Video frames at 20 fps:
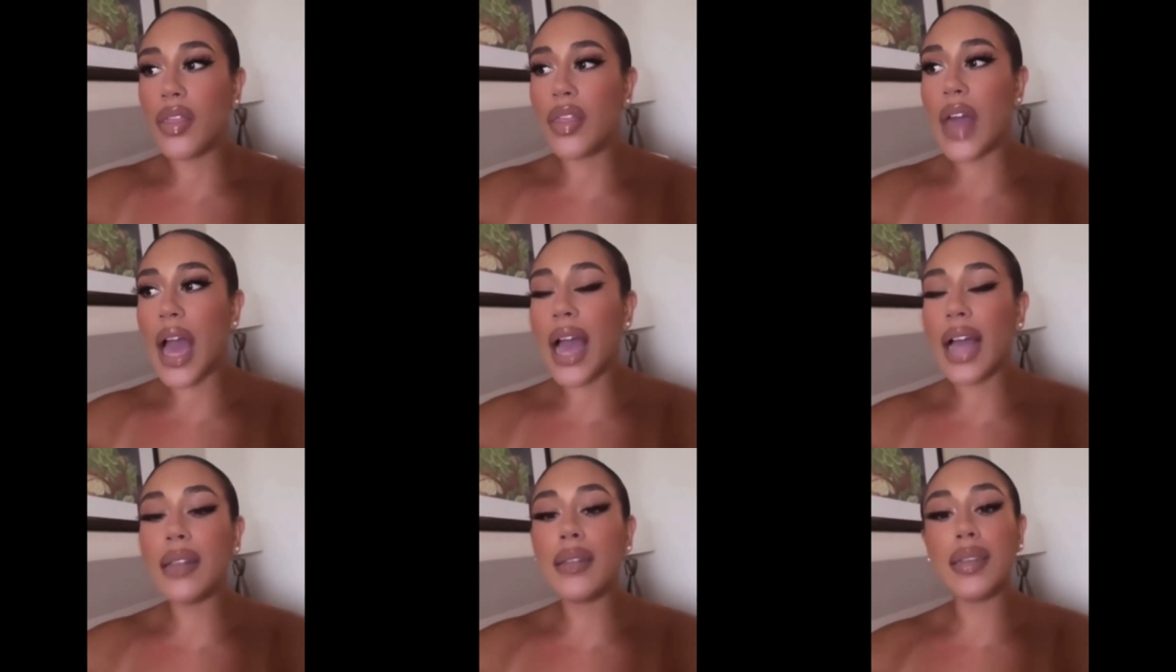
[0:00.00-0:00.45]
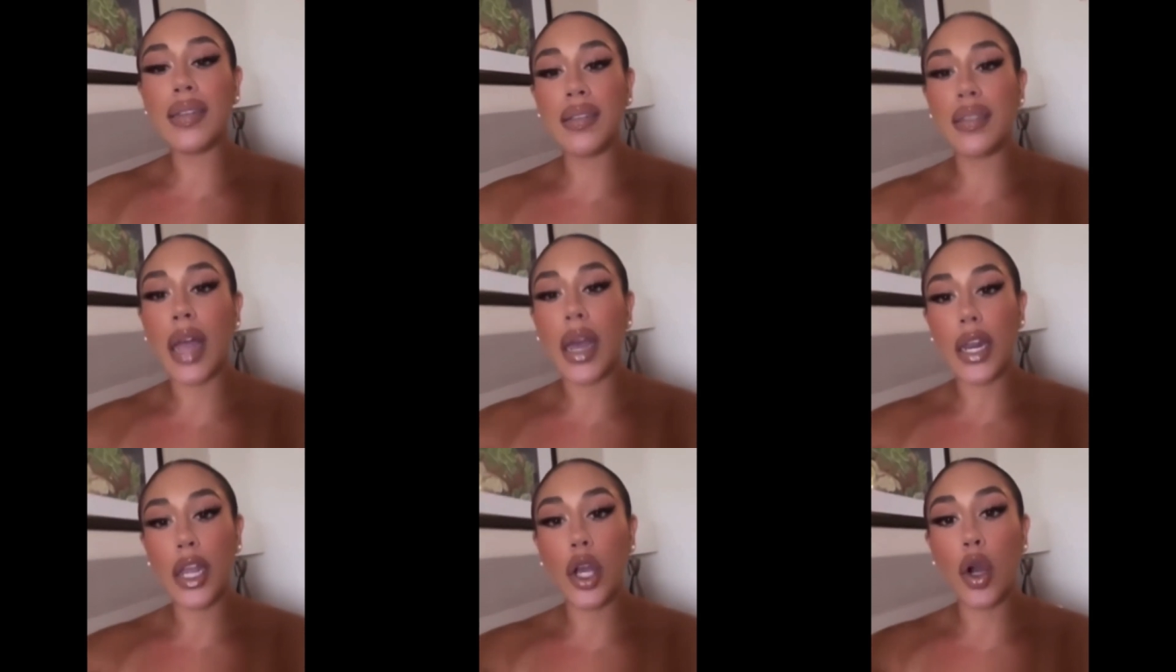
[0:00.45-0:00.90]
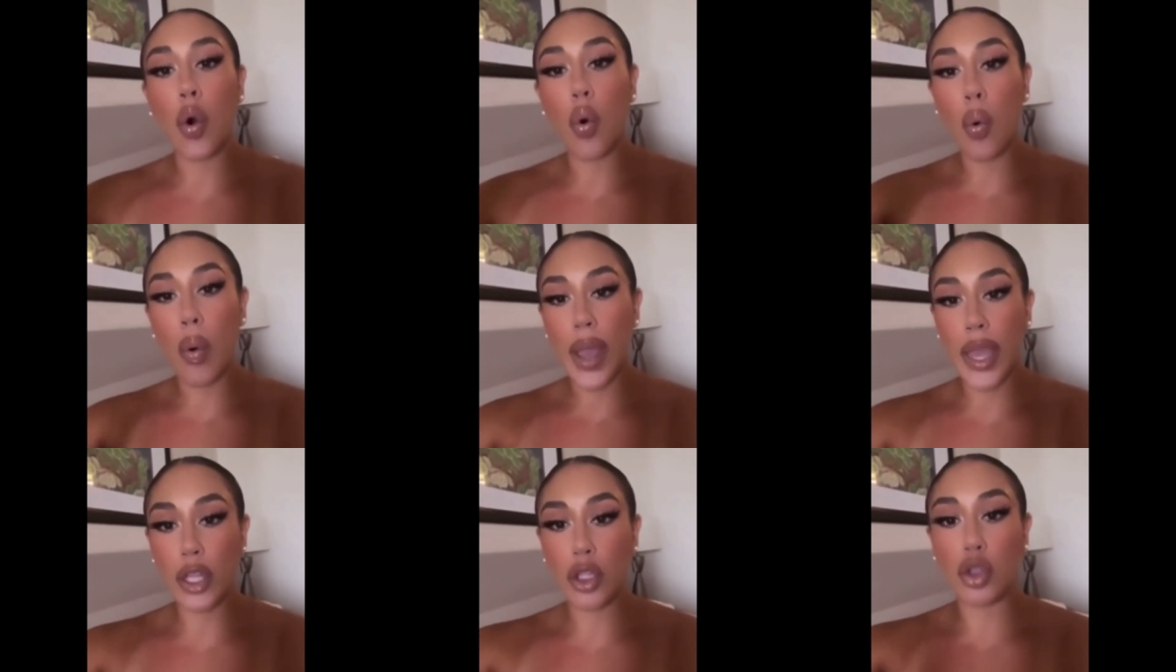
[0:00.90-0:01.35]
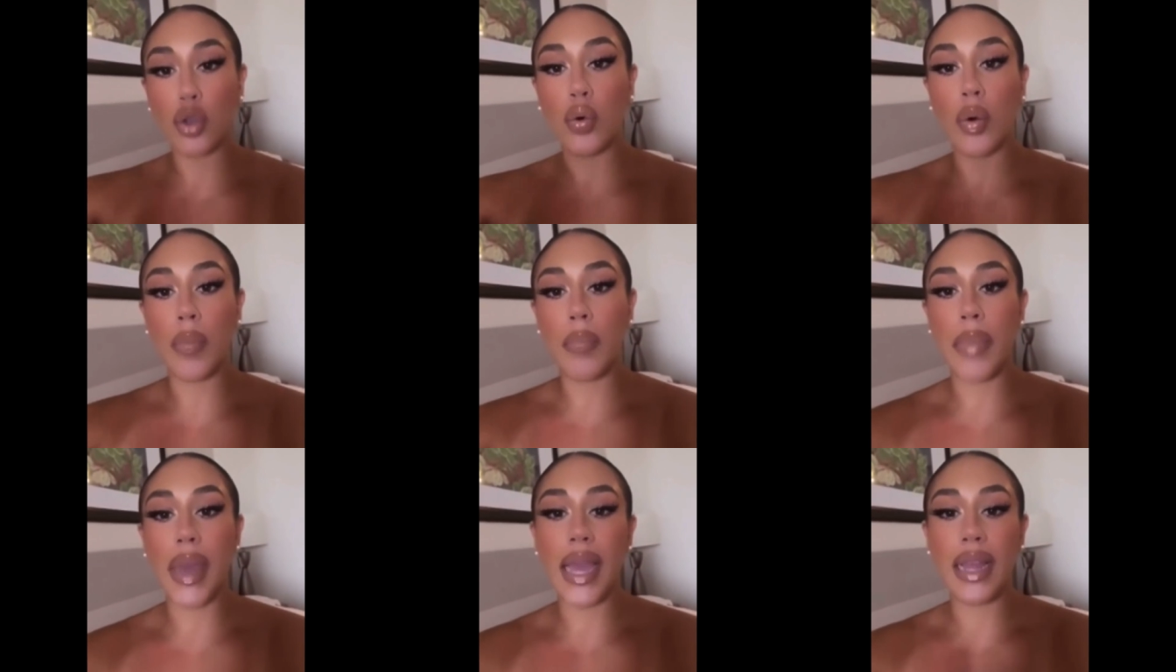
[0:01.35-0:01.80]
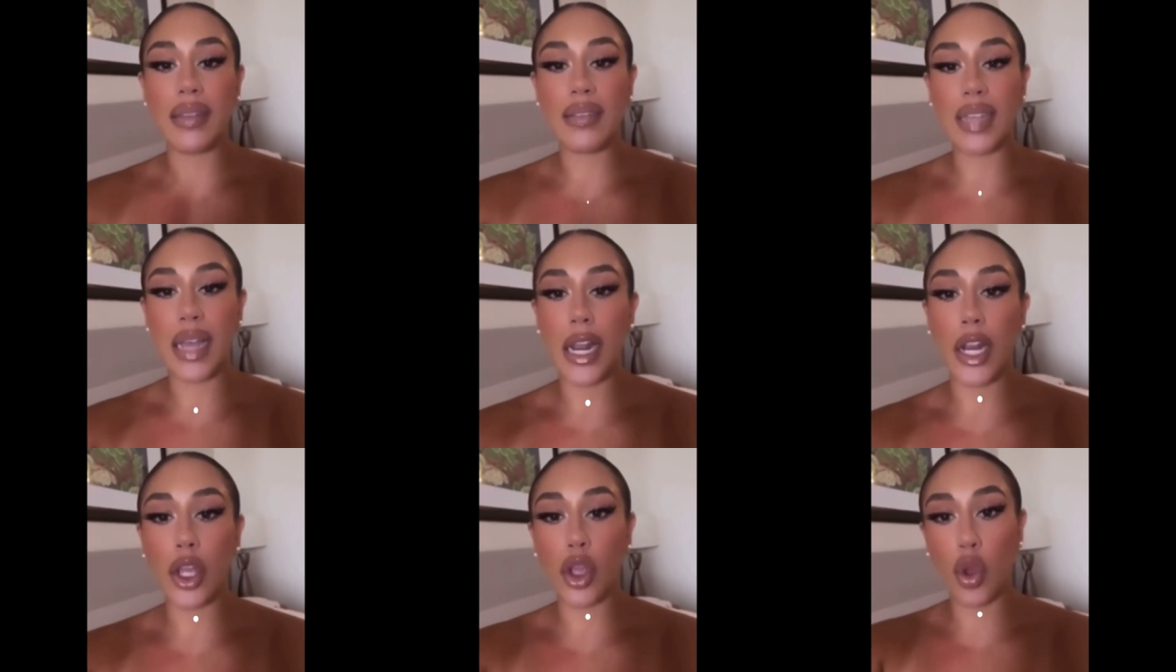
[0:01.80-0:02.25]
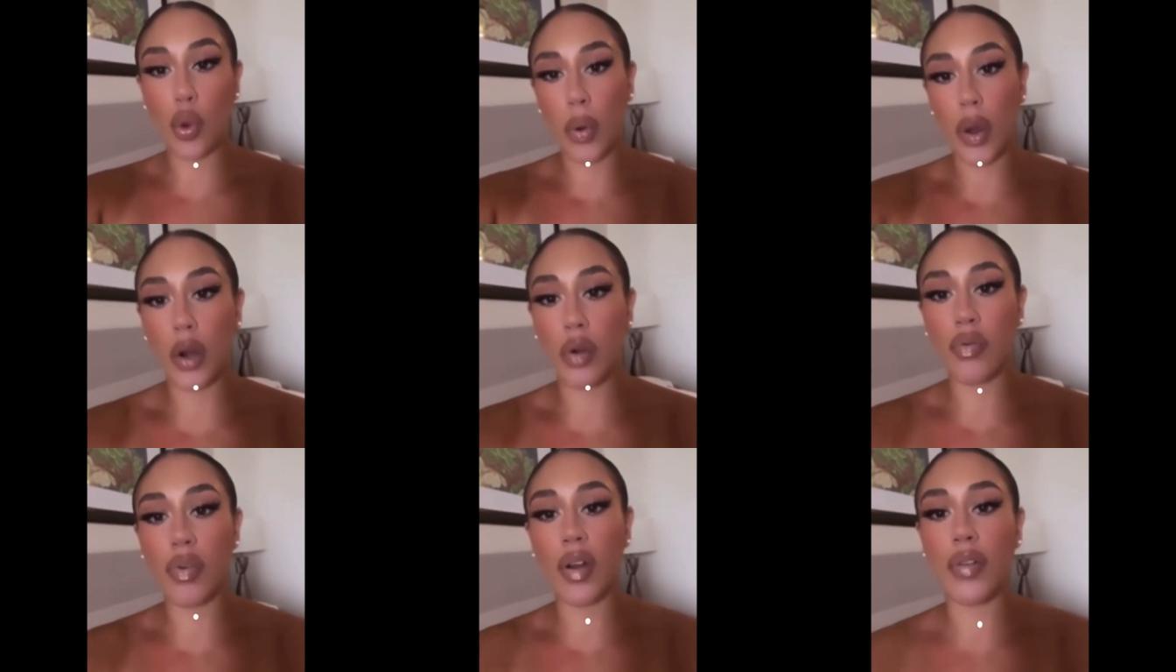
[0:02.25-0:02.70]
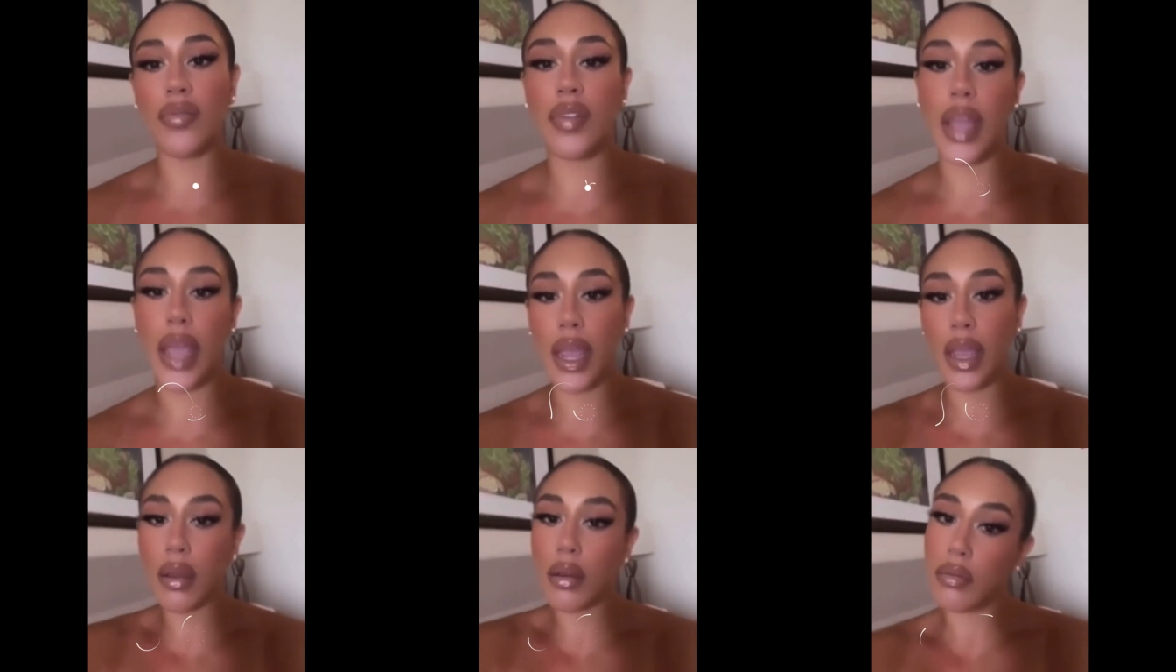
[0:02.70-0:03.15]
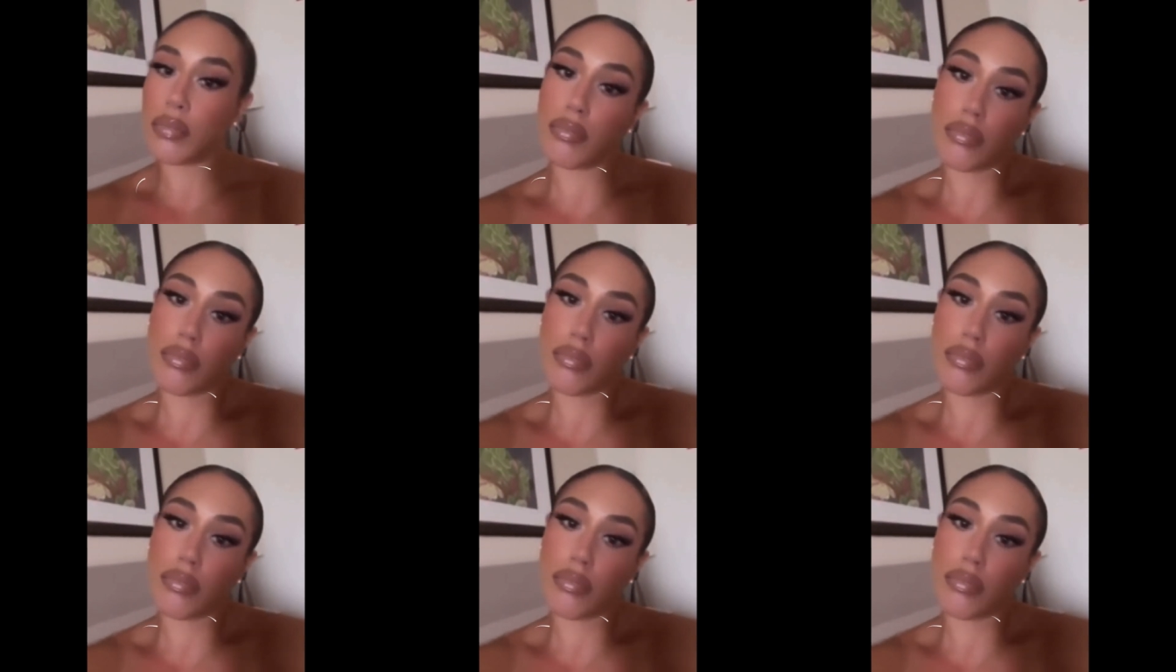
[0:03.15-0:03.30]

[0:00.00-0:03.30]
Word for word: That does not equate to a man telling you on a rough day,